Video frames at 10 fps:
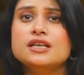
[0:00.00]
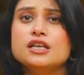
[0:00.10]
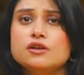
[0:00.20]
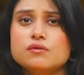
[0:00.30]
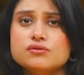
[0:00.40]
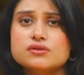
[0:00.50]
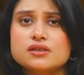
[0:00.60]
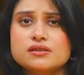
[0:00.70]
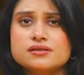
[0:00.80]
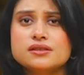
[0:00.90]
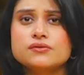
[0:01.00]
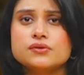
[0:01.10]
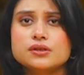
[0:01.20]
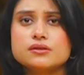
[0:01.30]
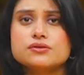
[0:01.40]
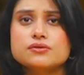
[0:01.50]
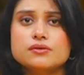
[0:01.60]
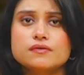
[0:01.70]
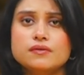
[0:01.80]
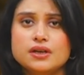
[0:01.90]
he was urging readers to
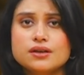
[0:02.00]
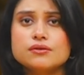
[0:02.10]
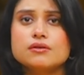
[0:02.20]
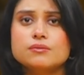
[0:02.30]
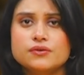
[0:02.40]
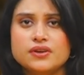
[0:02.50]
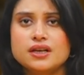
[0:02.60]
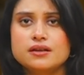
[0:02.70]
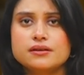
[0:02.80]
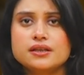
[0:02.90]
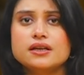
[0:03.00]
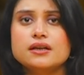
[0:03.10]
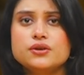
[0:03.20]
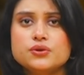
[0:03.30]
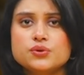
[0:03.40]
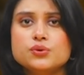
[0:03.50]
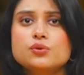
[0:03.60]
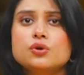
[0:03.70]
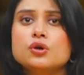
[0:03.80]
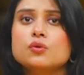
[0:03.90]
reflect on morality and true
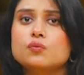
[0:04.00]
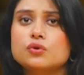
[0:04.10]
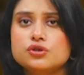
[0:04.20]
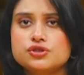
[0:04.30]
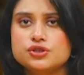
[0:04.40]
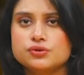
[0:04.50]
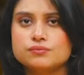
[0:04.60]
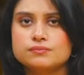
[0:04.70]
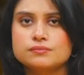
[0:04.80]
virtue.